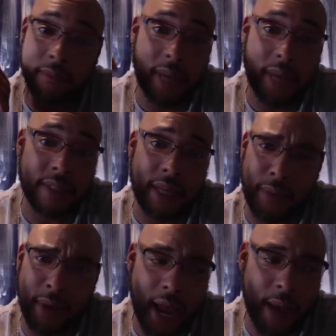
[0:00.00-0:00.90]
I was like,
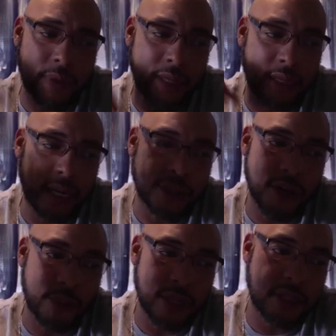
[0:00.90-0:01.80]
"What happened?" And they told
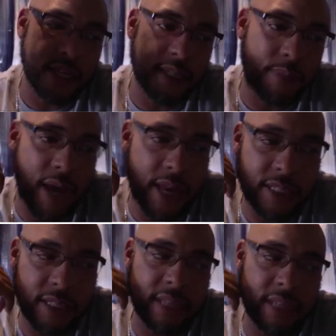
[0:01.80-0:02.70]
me he tested positive,
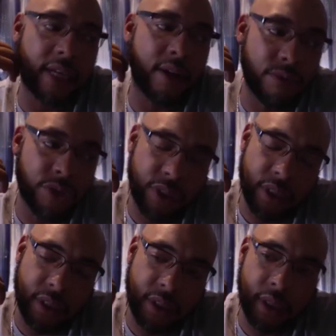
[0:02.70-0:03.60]
and I was like, "Oh
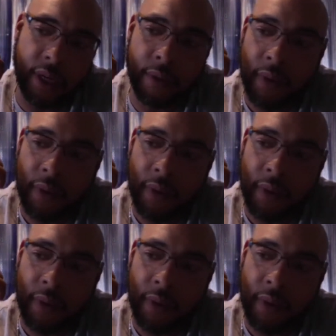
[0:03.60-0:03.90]
shit," you know?